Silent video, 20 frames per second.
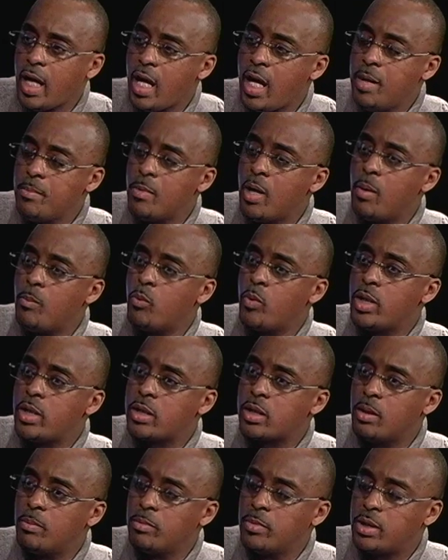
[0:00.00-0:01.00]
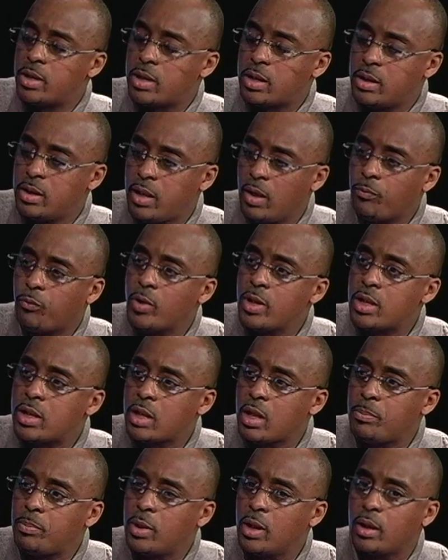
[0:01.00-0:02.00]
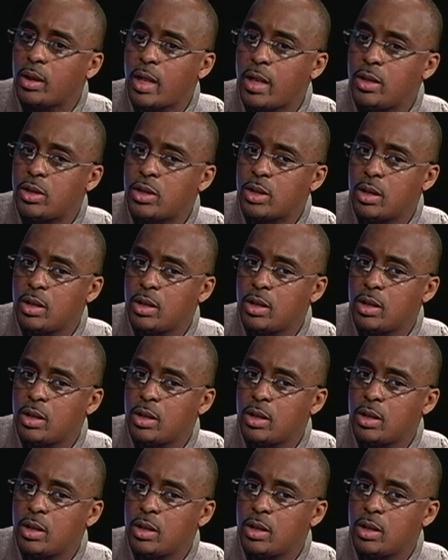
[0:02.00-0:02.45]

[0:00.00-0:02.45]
They came up with some different stipulations.